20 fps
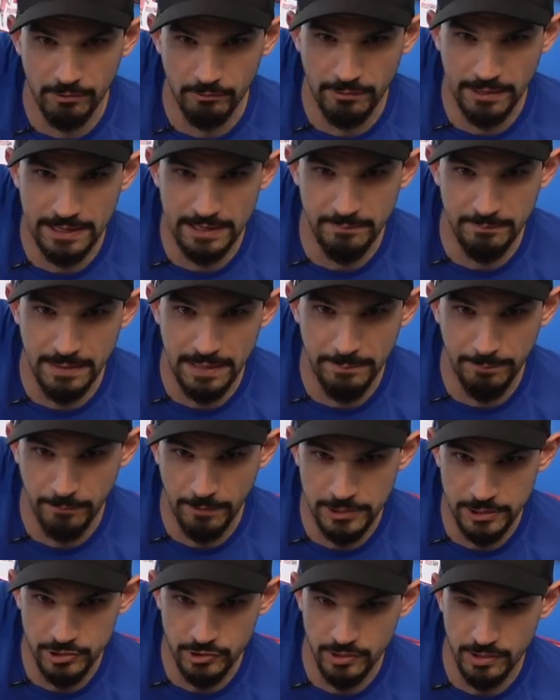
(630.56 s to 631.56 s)
to rate my
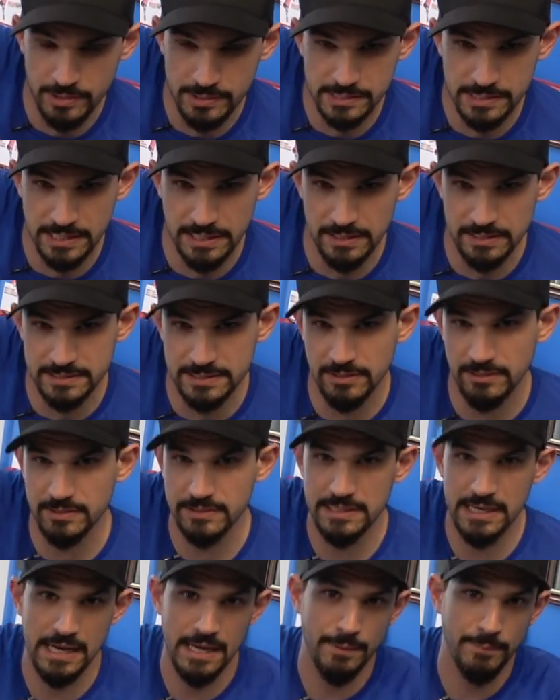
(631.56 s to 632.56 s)
pressure on a scale of 0 to
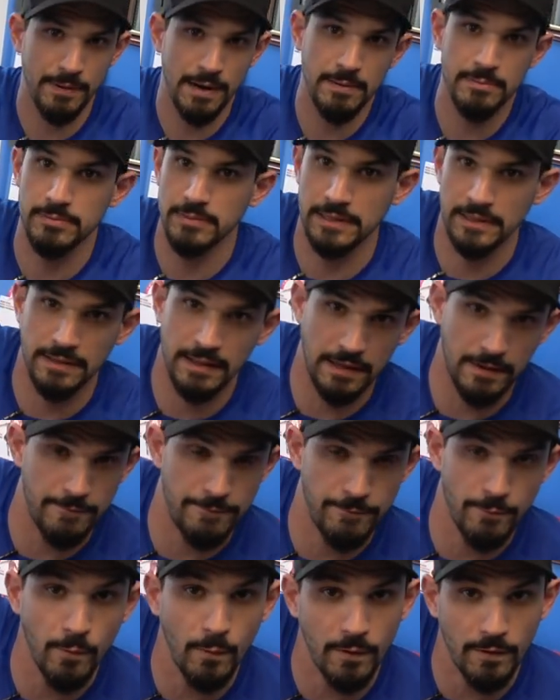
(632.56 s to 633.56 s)
10, I'm probably in like a
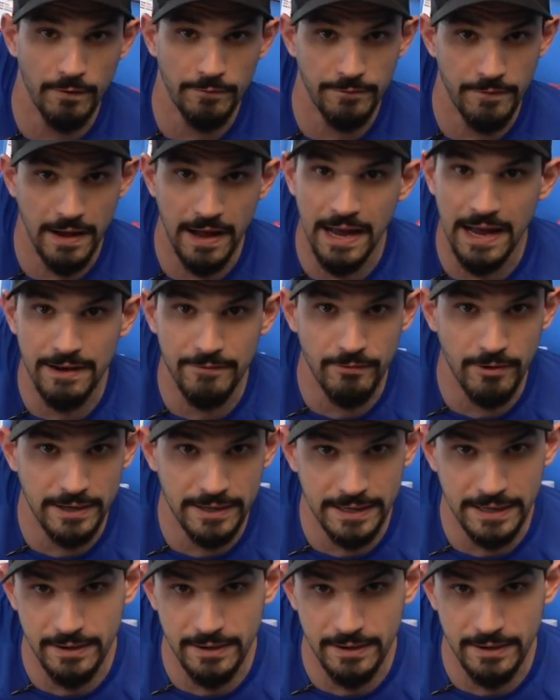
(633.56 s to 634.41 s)
4 or 5 right